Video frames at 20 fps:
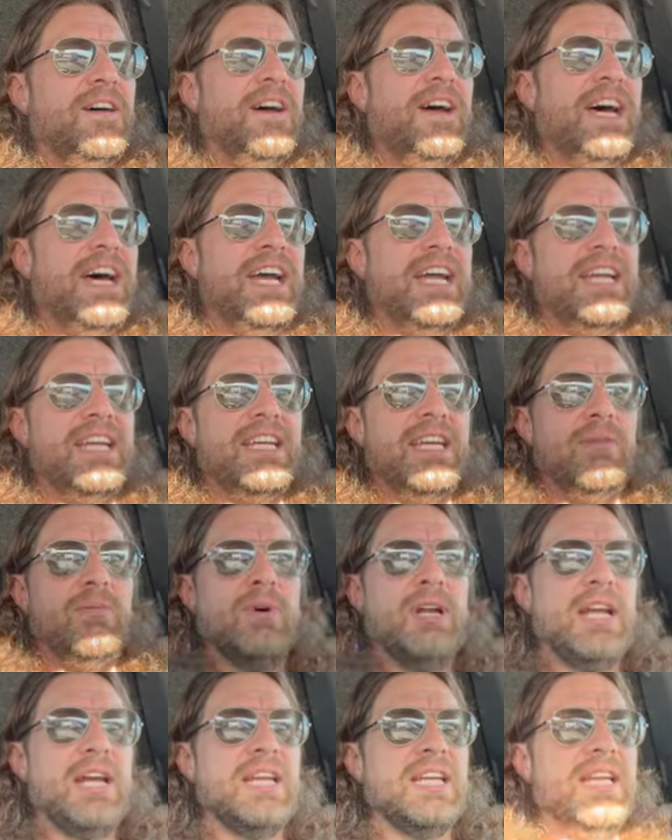I get
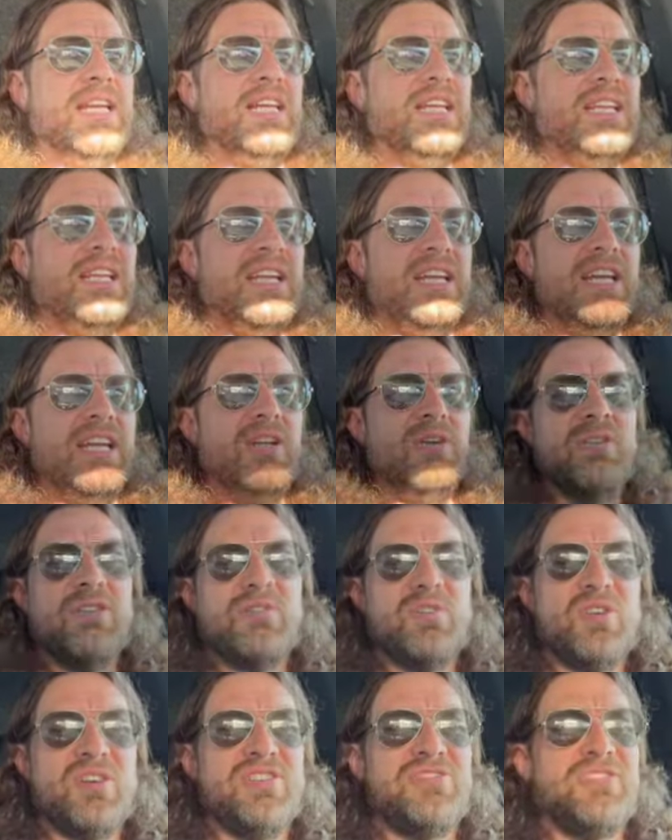what I get and I don't
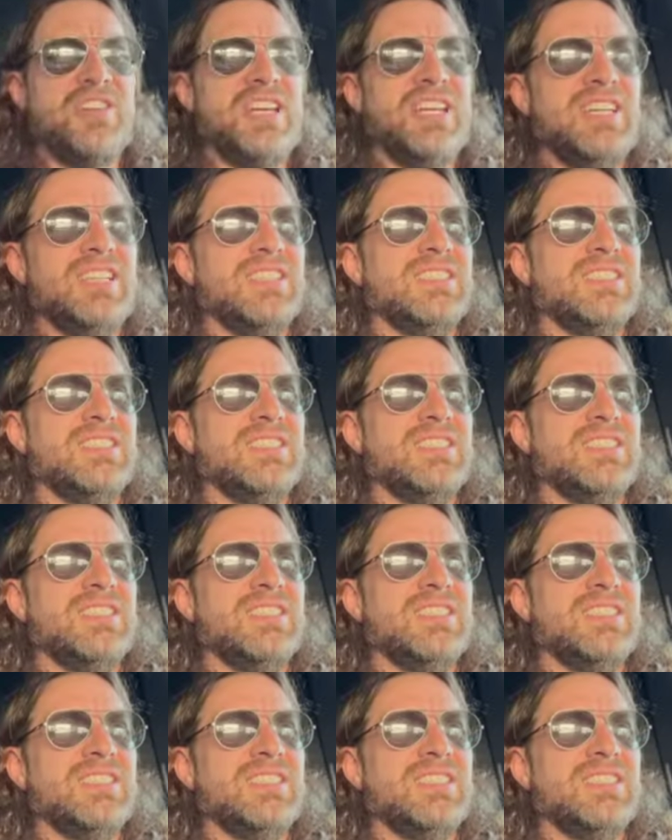throw a fit,